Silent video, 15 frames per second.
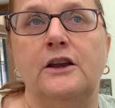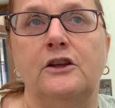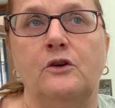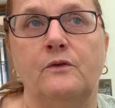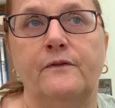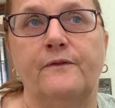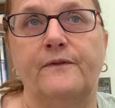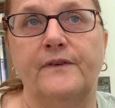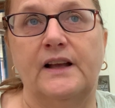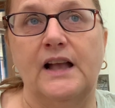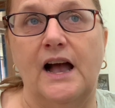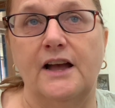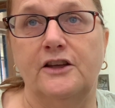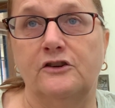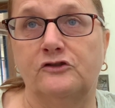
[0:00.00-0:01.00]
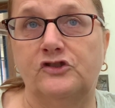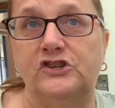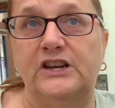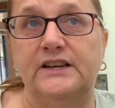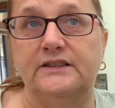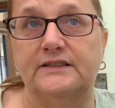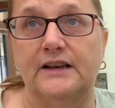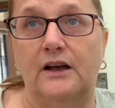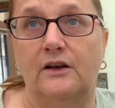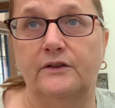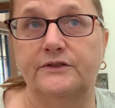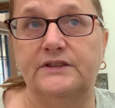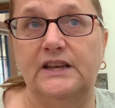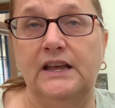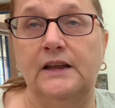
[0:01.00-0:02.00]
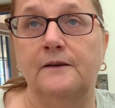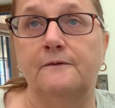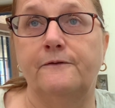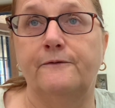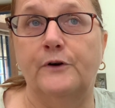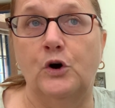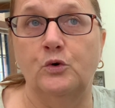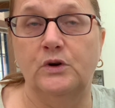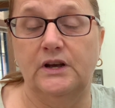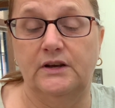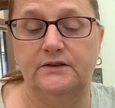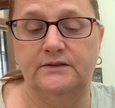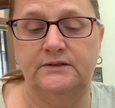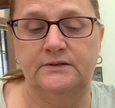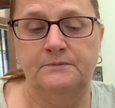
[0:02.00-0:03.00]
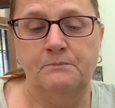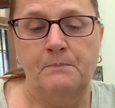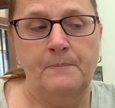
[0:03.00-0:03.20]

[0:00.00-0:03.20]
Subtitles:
you've got your cheek cells in focus,